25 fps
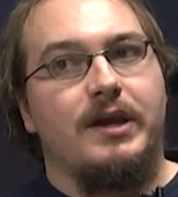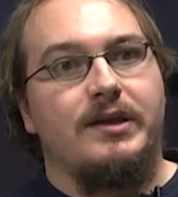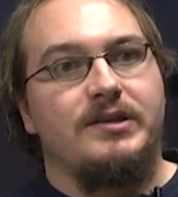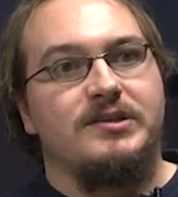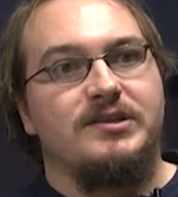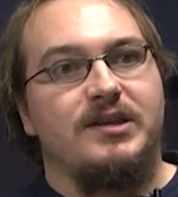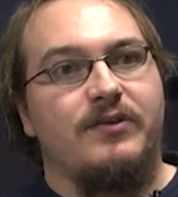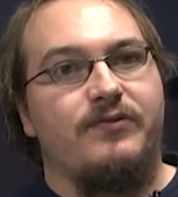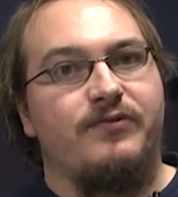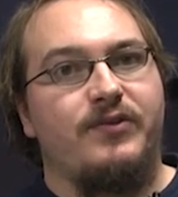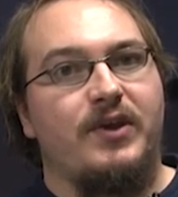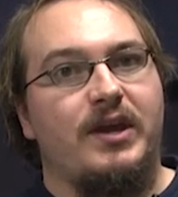
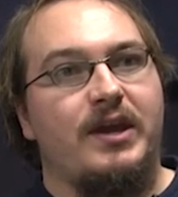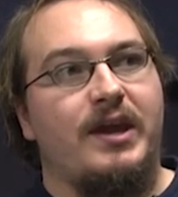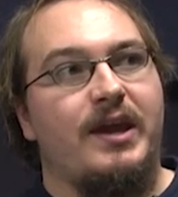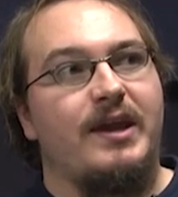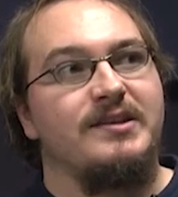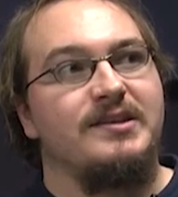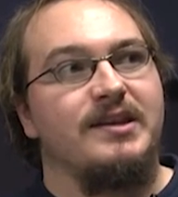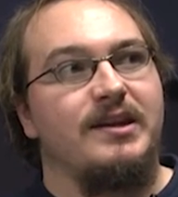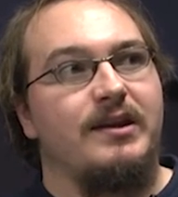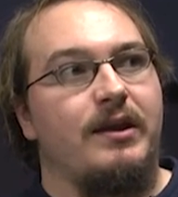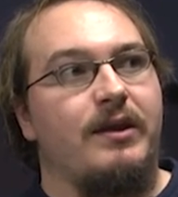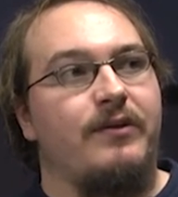Yes, if they
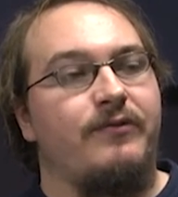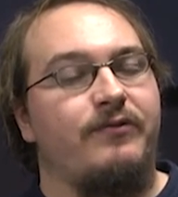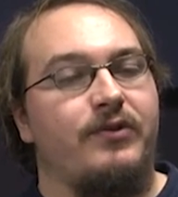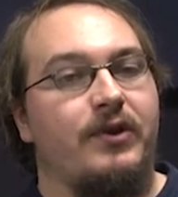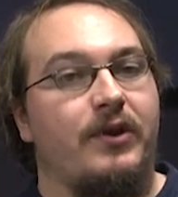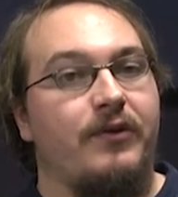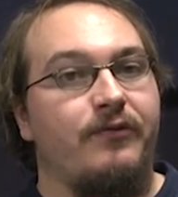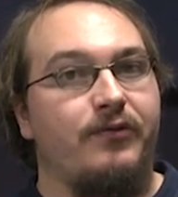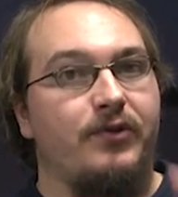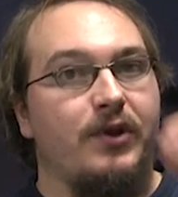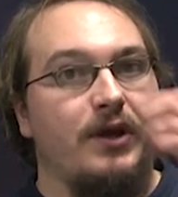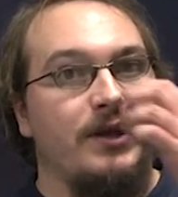hinted, if
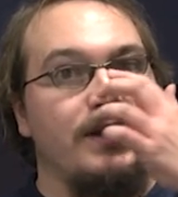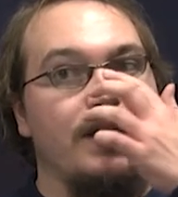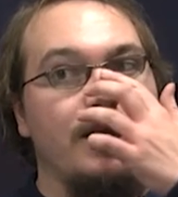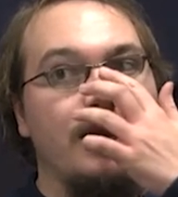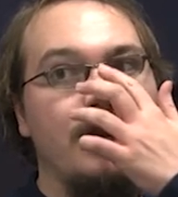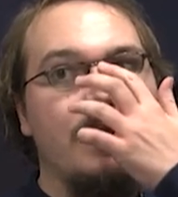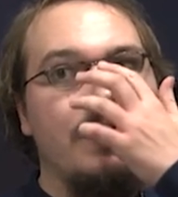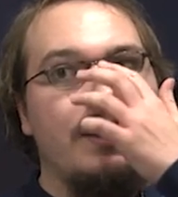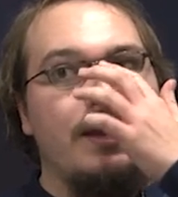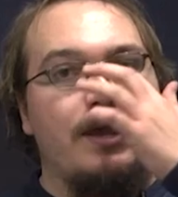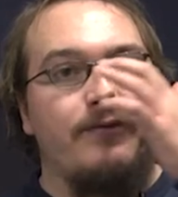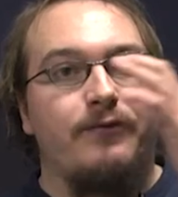
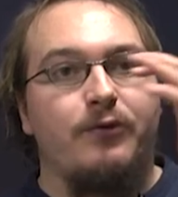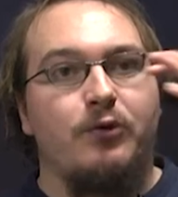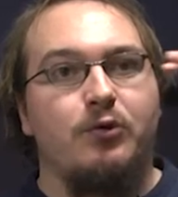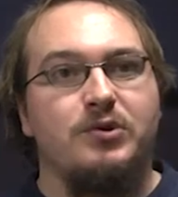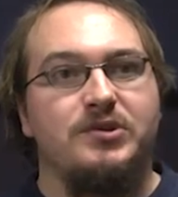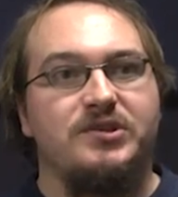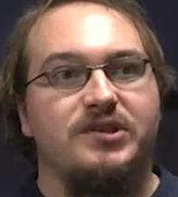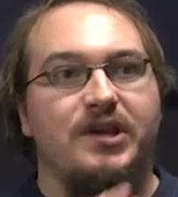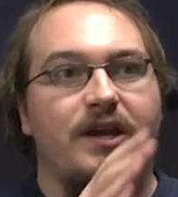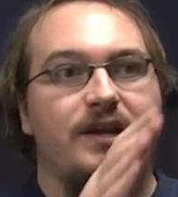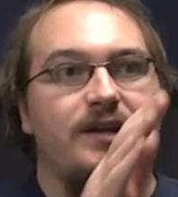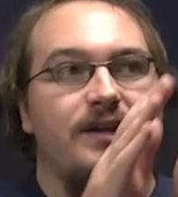it
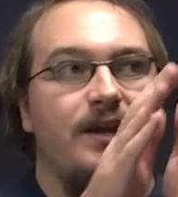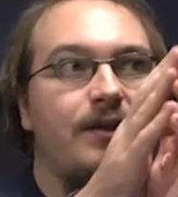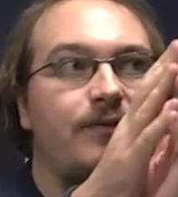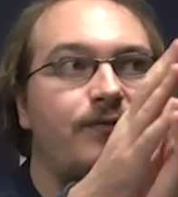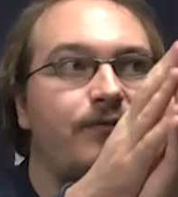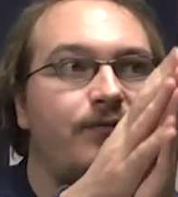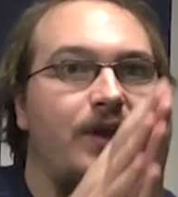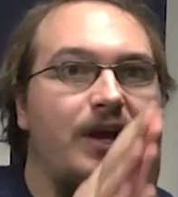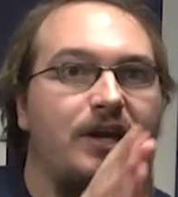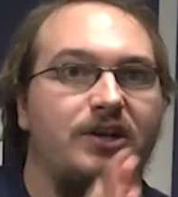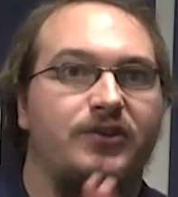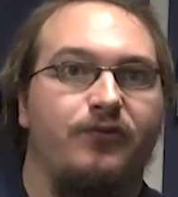was like a
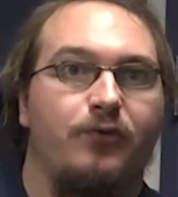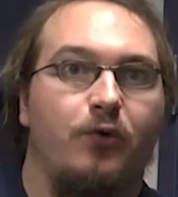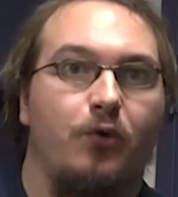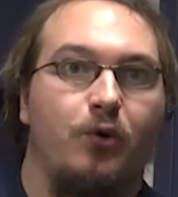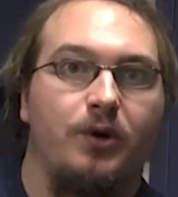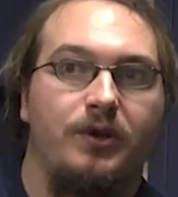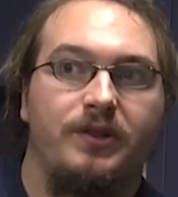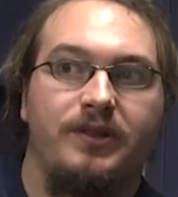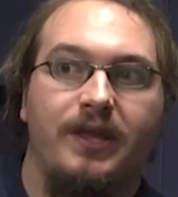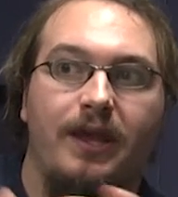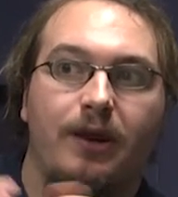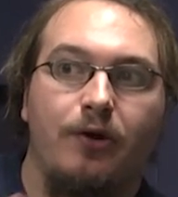flash
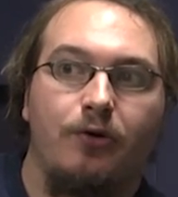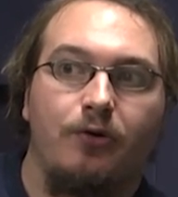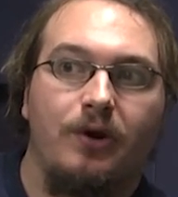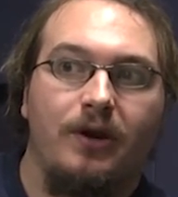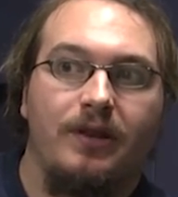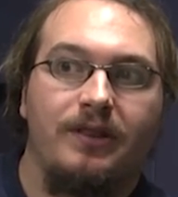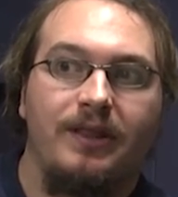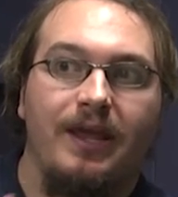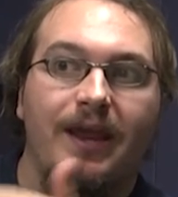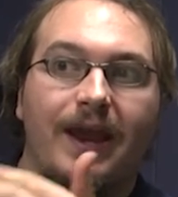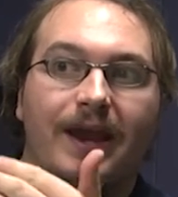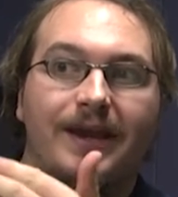forward,
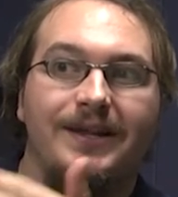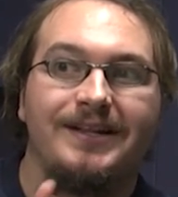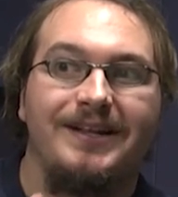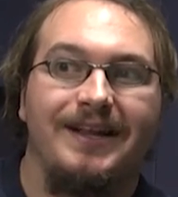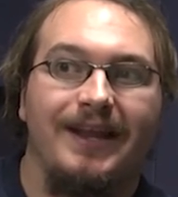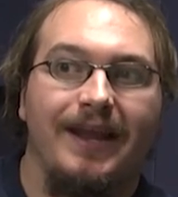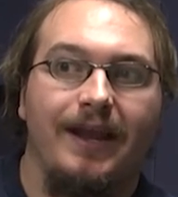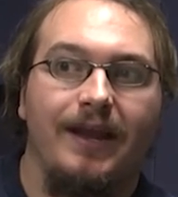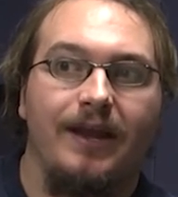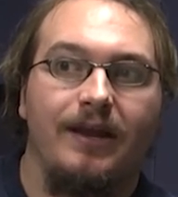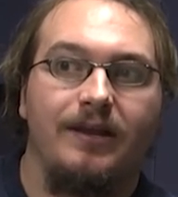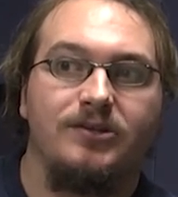they had
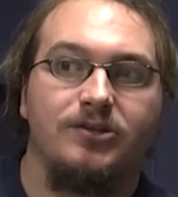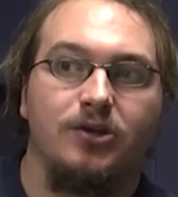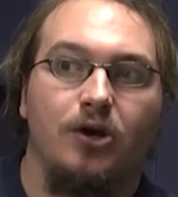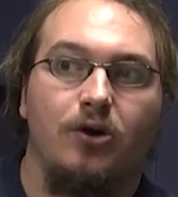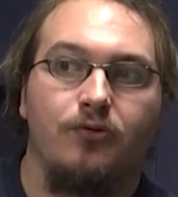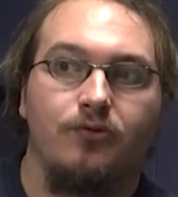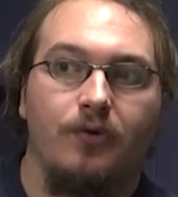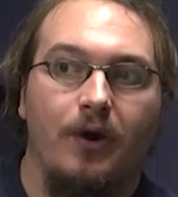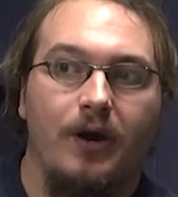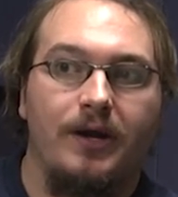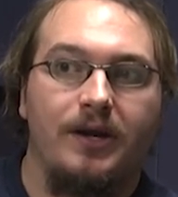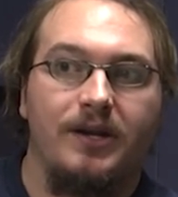kids
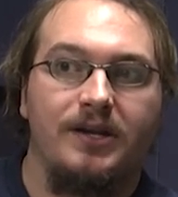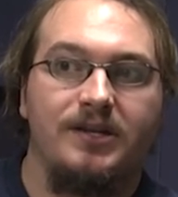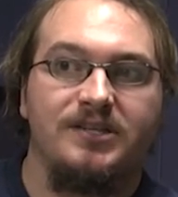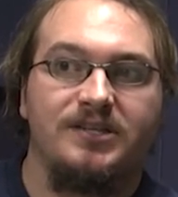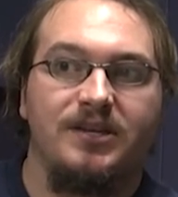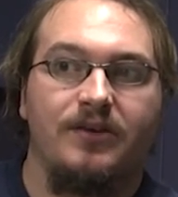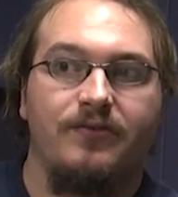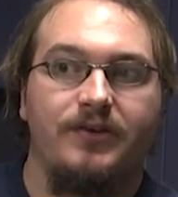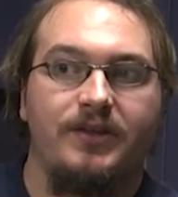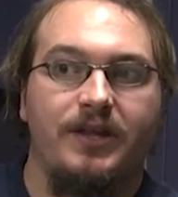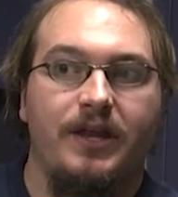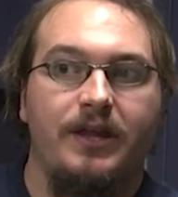already and
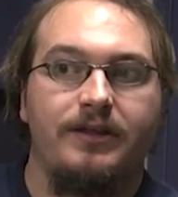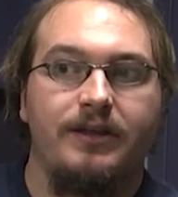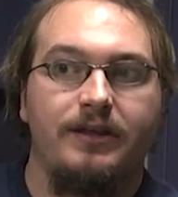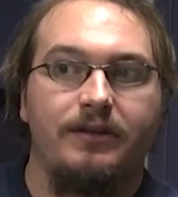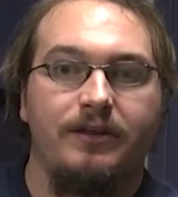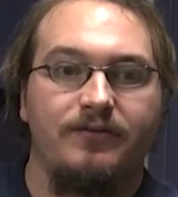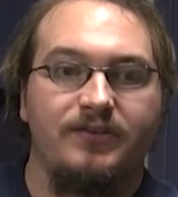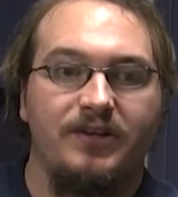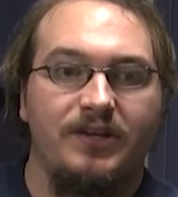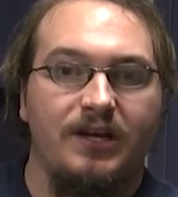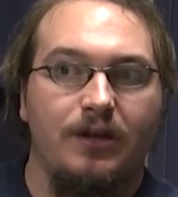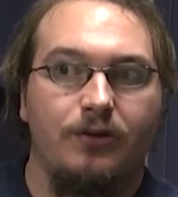stuff like that, and they
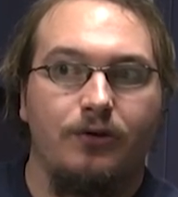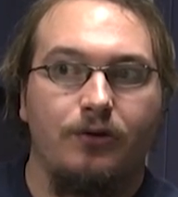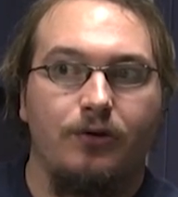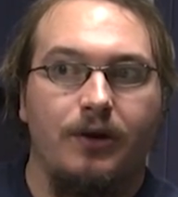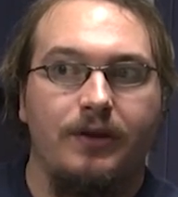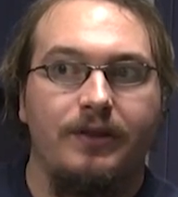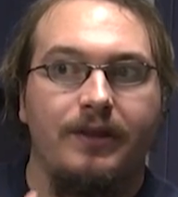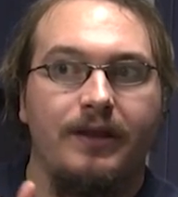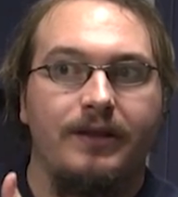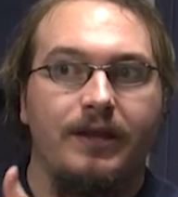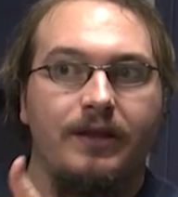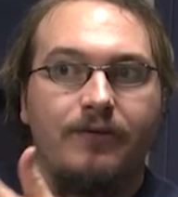lived together,
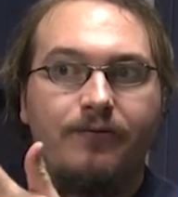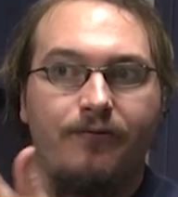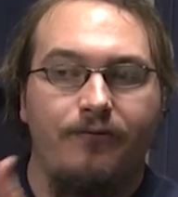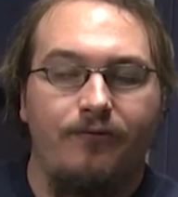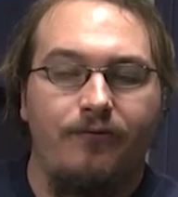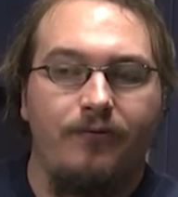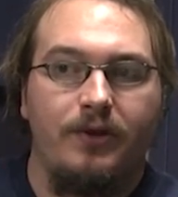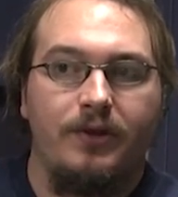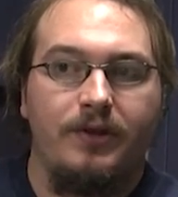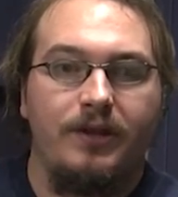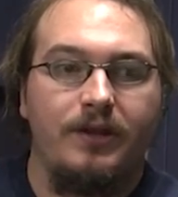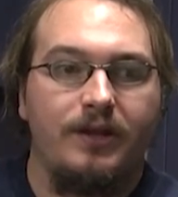and then
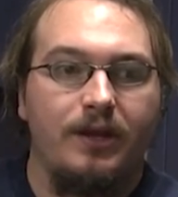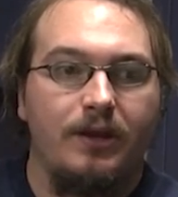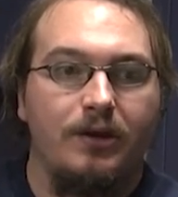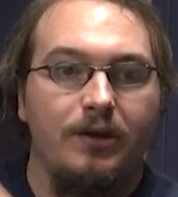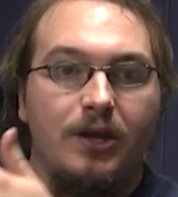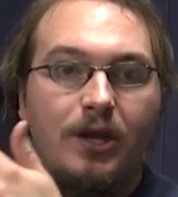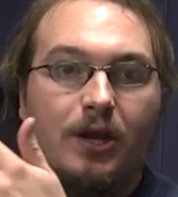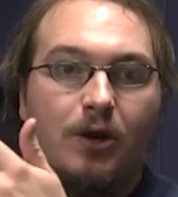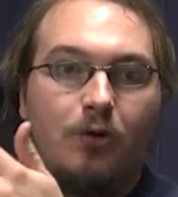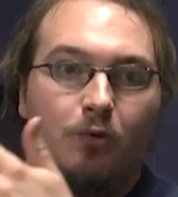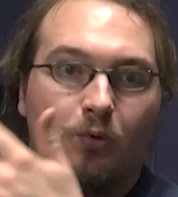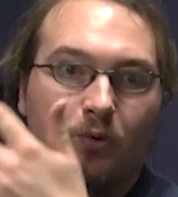
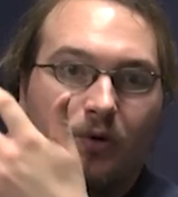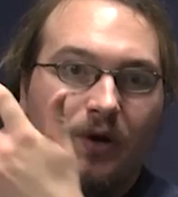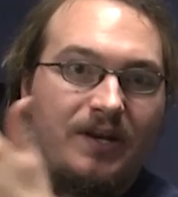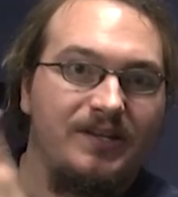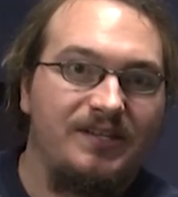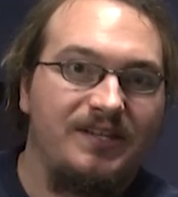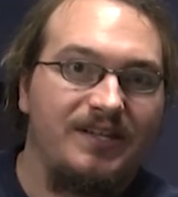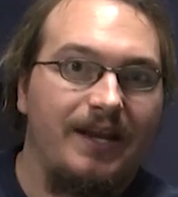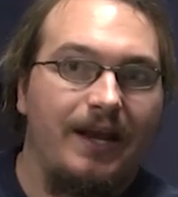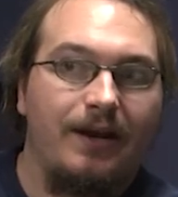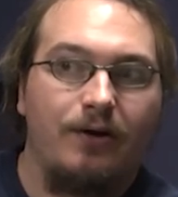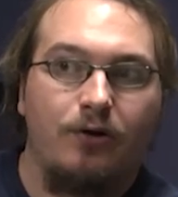they were
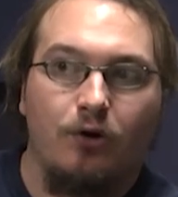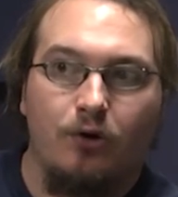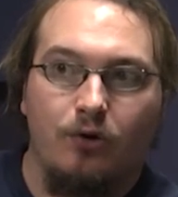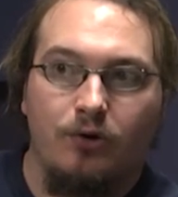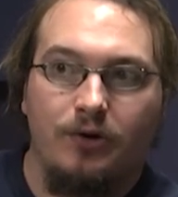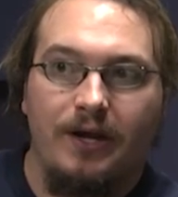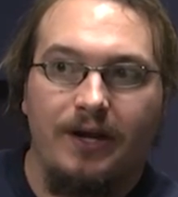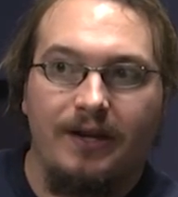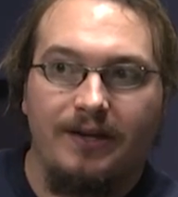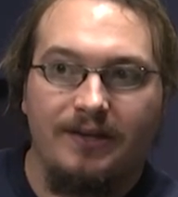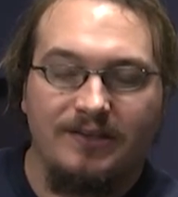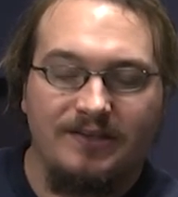hinting at
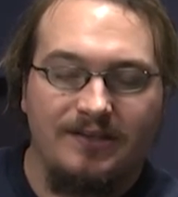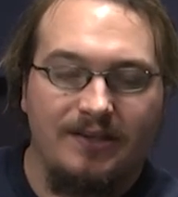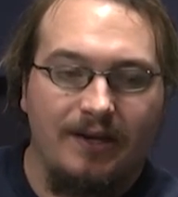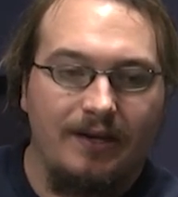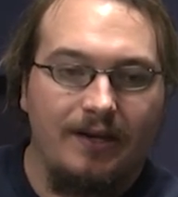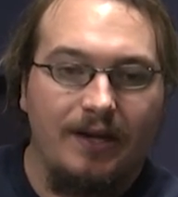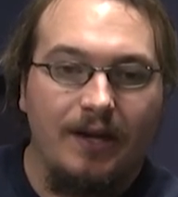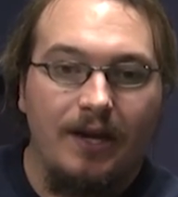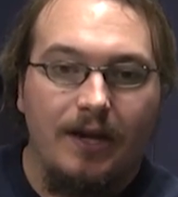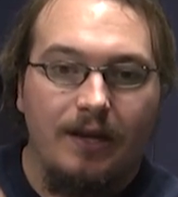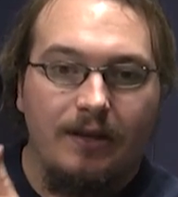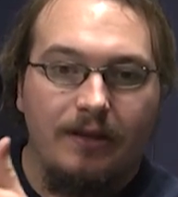her getting
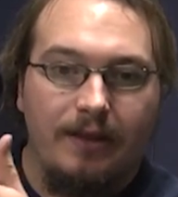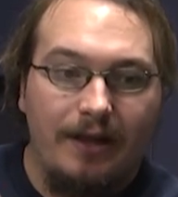sick.